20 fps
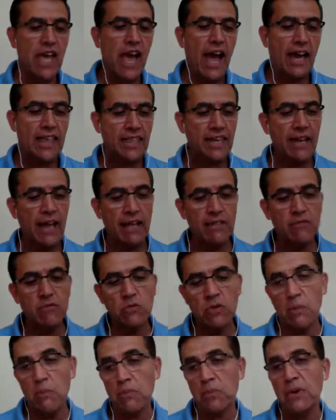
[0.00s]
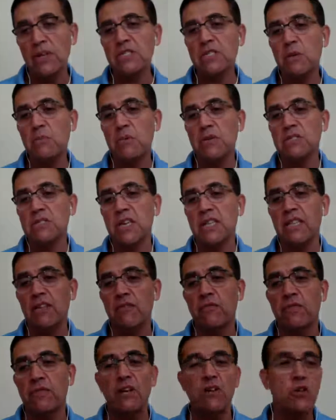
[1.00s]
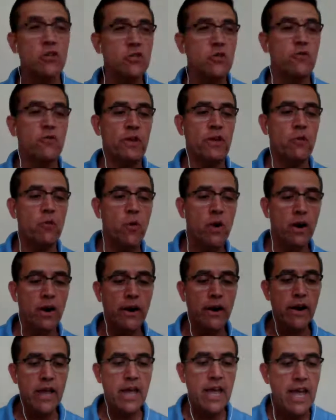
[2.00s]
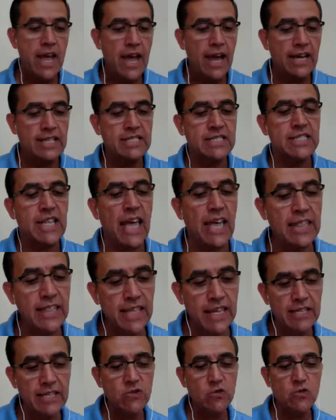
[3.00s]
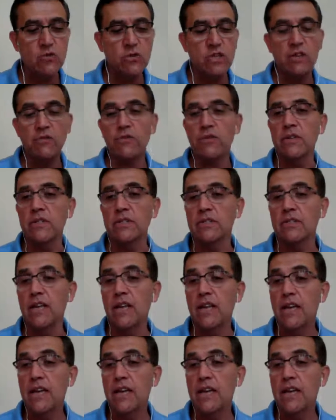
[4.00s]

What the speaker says: I think that the principles and the philosophy we are extending to different